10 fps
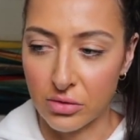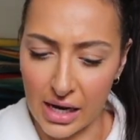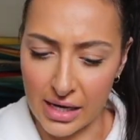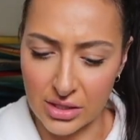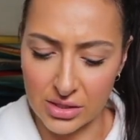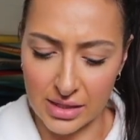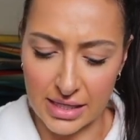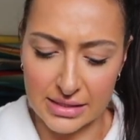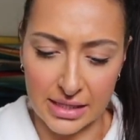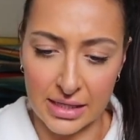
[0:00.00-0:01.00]
I just like
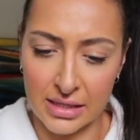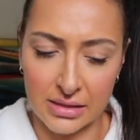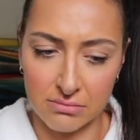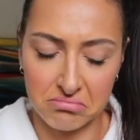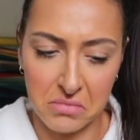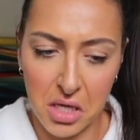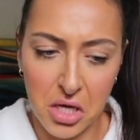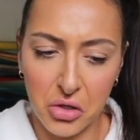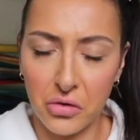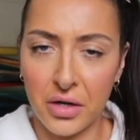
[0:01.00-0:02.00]
didn't
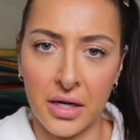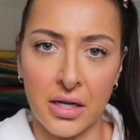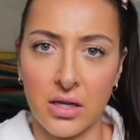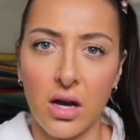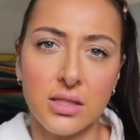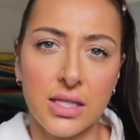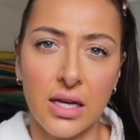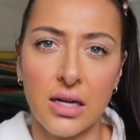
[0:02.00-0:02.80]
create any content.